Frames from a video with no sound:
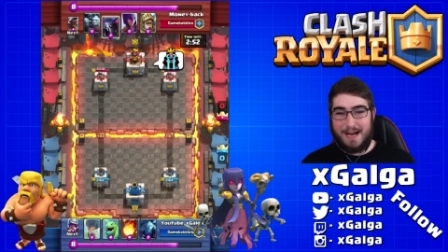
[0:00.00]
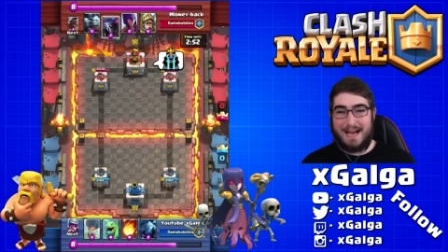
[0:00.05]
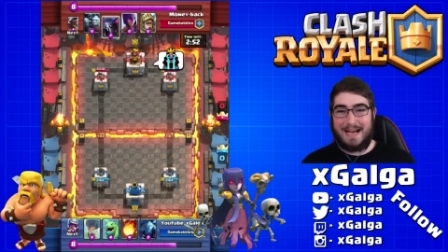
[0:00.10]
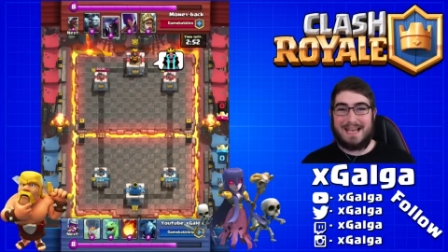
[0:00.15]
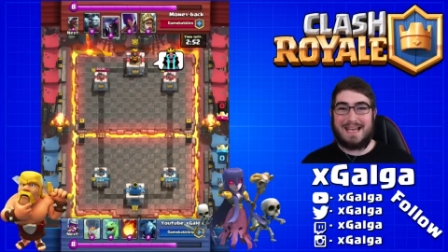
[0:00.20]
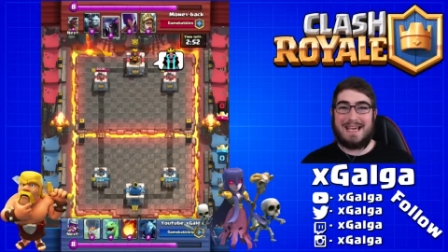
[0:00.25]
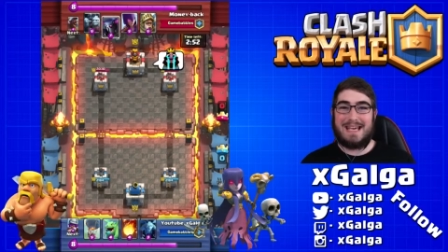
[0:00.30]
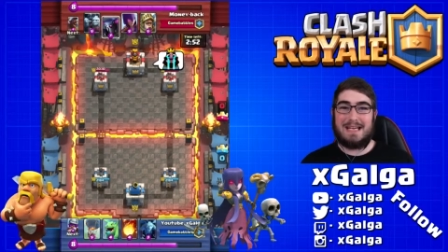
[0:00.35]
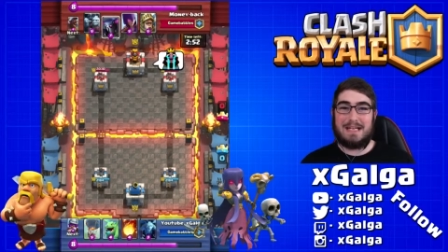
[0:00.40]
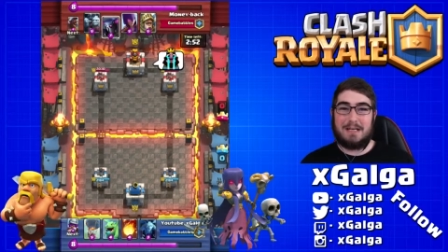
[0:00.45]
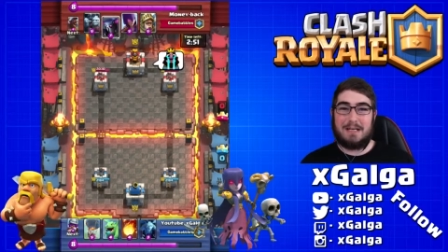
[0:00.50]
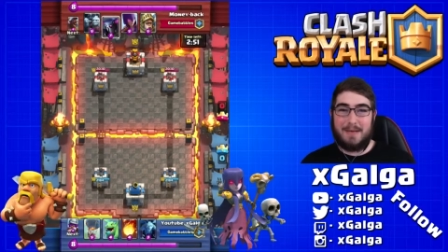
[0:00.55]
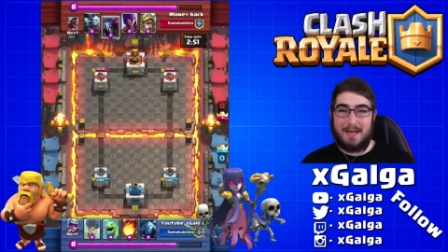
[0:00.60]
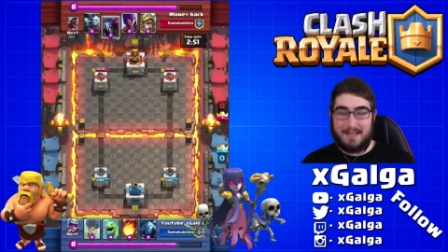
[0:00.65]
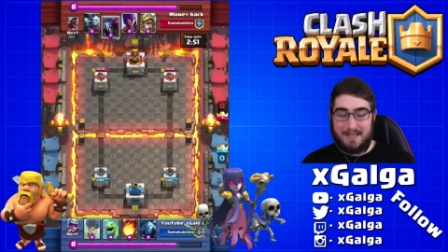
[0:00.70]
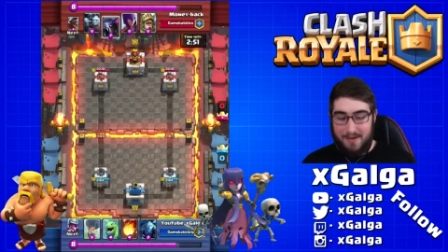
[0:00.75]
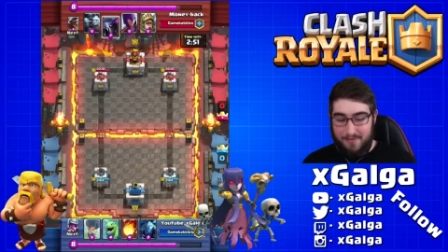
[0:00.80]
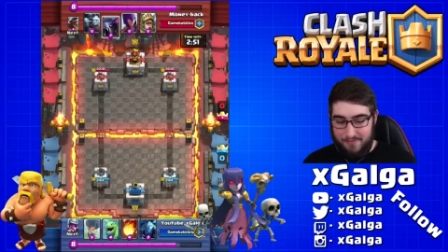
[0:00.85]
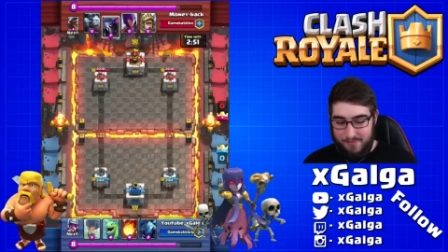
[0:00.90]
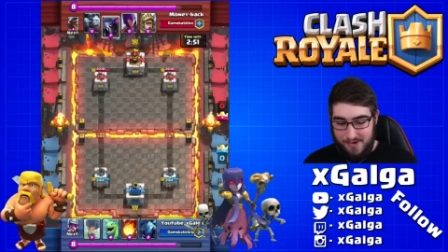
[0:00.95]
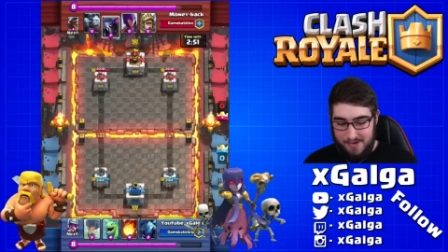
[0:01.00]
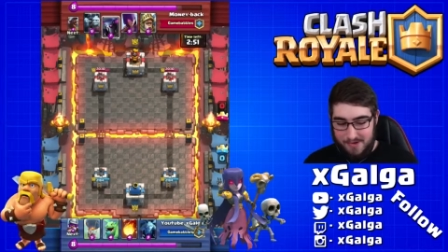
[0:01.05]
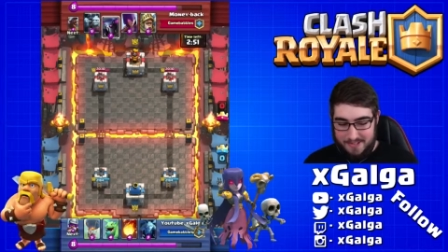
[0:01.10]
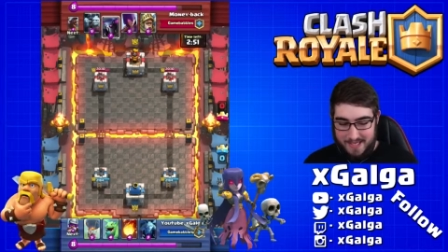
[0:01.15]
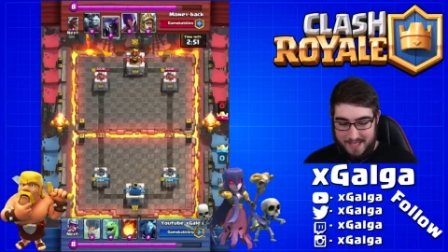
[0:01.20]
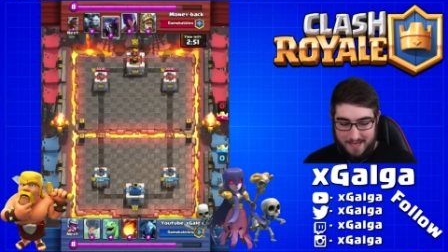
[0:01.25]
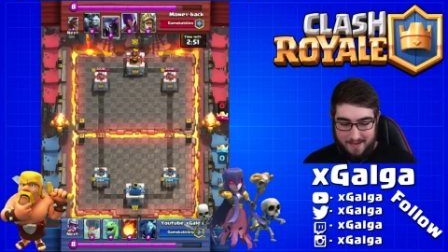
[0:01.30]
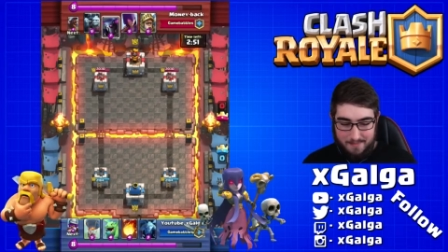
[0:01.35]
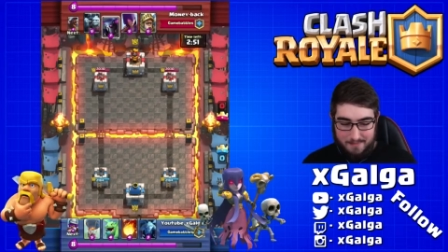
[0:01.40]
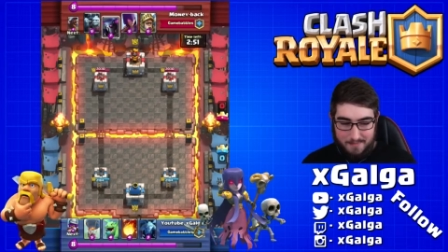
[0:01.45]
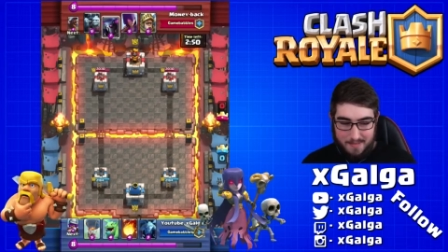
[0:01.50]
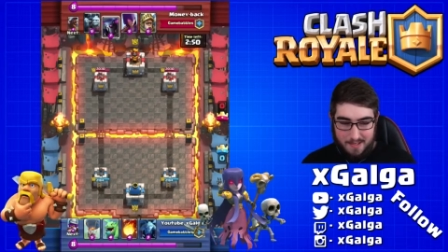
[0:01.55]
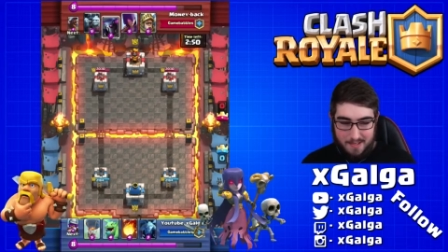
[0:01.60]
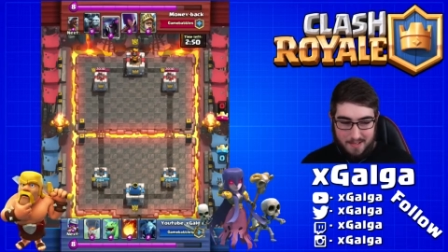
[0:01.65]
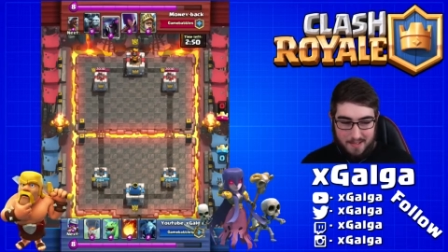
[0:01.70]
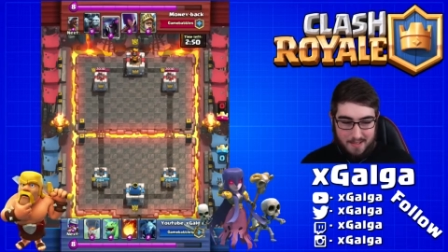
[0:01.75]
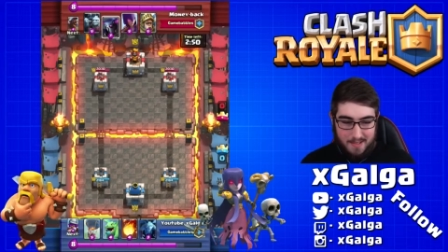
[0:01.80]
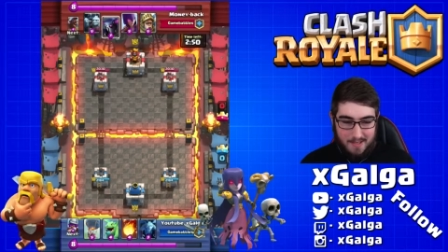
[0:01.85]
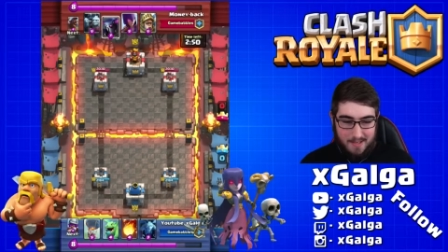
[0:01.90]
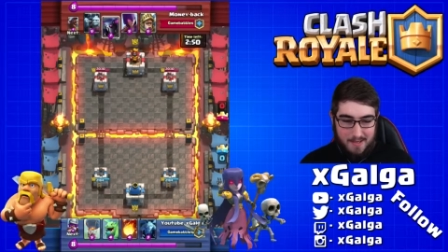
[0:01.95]
kind of heated about that first game.
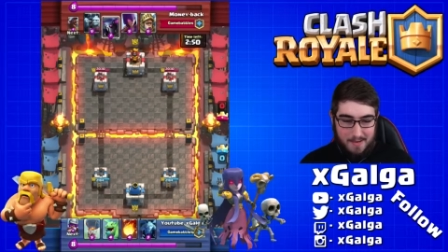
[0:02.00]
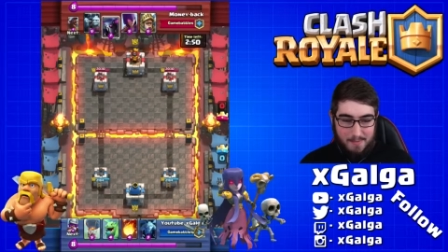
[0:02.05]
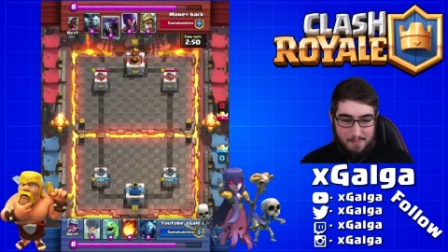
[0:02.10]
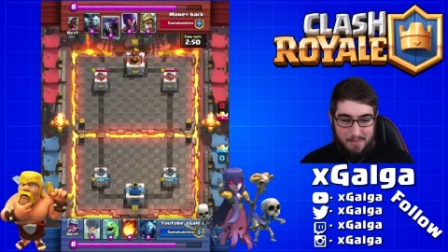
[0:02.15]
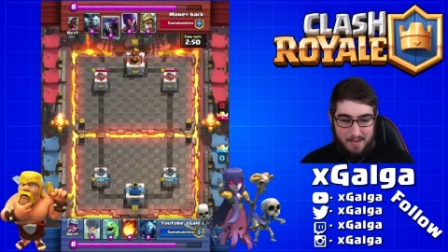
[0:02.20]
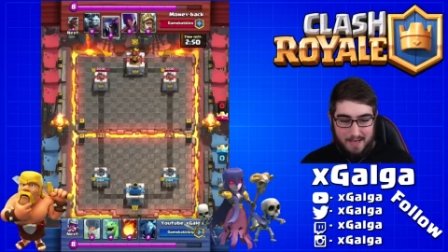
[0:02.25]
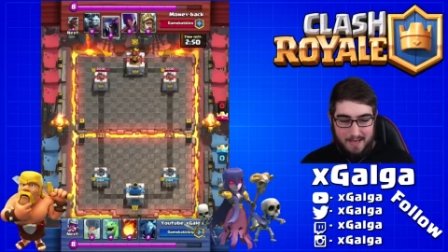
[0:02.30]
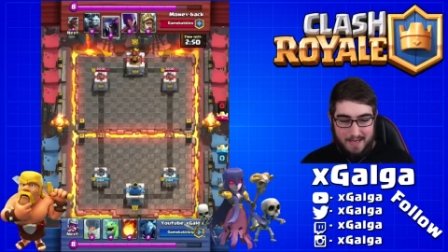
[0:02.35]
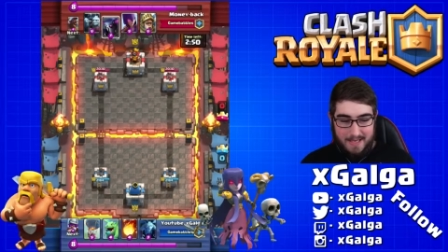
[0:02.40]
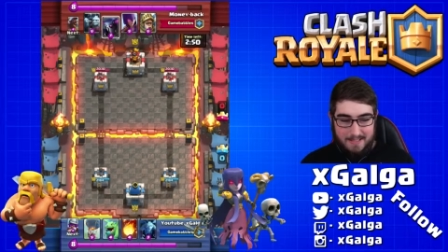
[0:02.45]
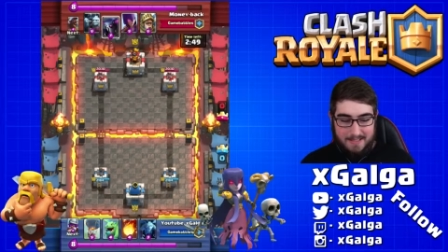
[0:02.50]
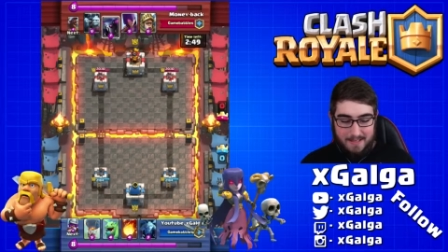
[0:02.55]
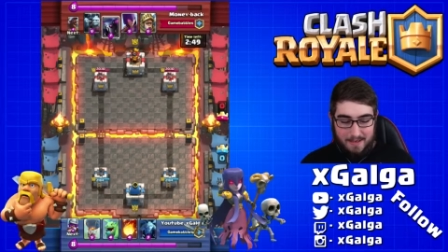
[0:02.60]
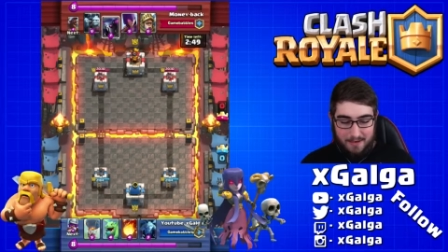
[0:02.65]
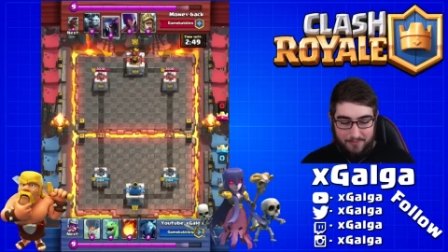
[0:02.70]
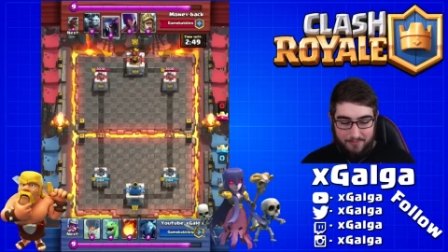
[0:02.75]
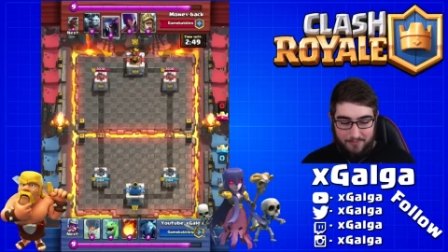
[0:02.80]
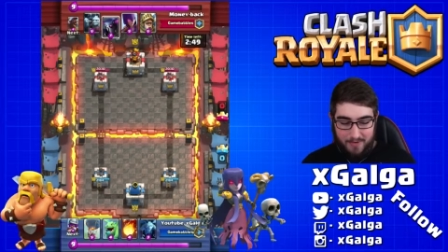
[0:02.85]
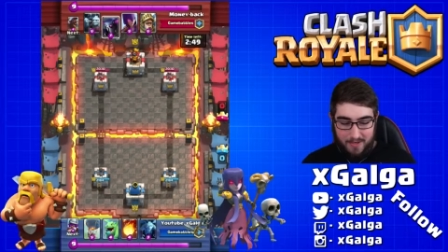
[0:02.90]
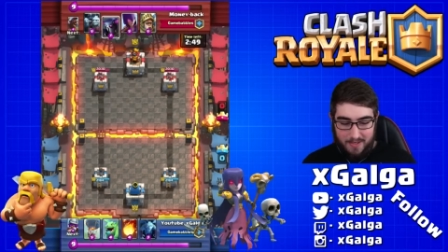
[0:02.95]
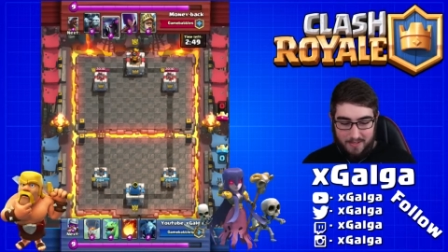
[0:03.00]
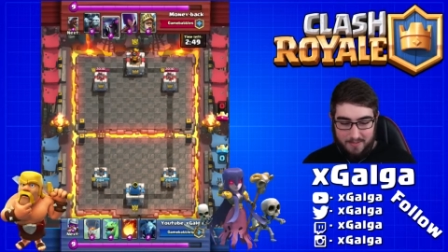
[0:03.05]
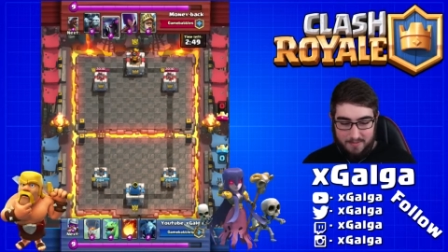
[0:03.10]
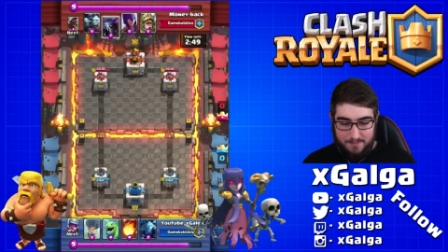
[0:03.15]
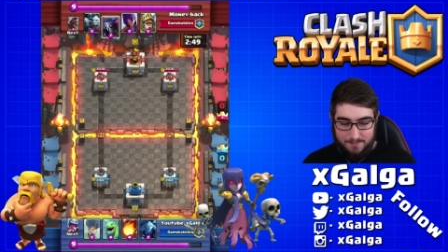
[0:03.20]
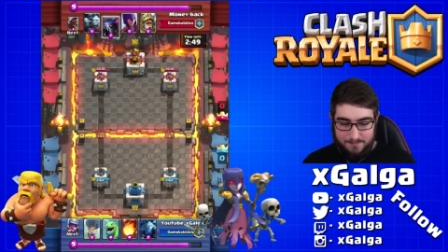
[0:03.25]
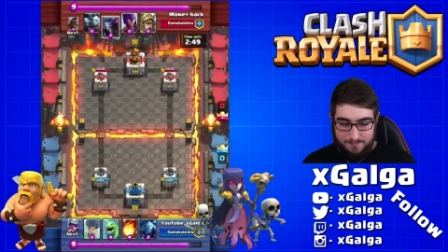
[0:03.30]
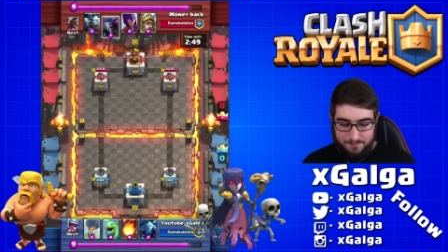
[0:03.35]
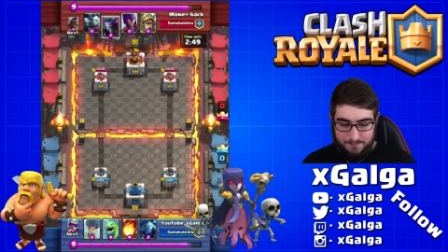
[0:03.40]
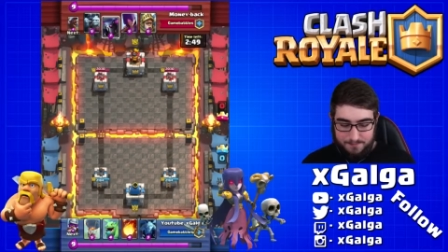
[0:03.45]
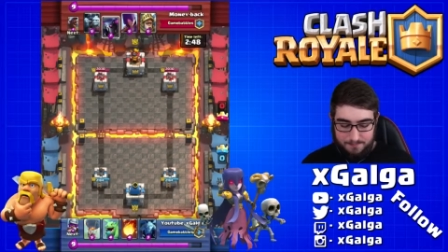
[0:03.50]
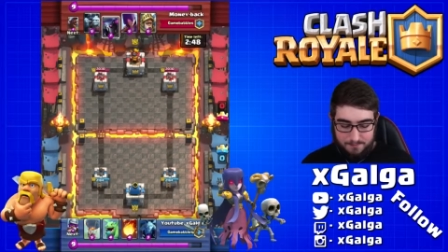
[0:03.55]
But it's all fun.